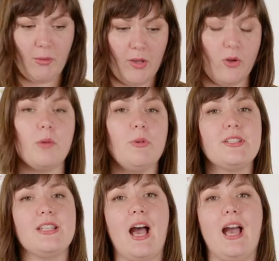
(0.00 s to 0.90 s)
my normal
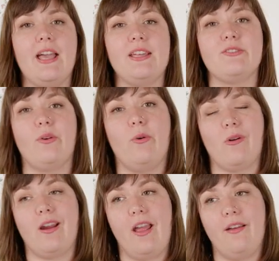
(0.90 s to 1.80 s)
size
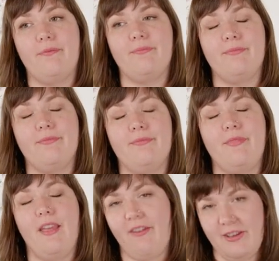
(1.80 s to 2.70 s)
or
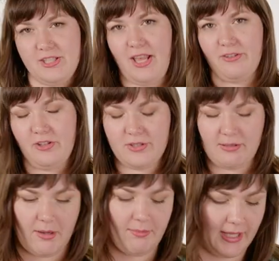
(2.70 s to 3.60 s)
if I just have to do
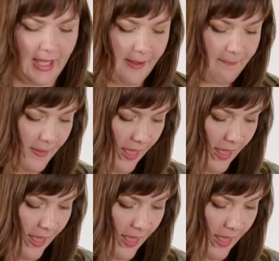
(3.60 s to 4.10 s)
some unpicking.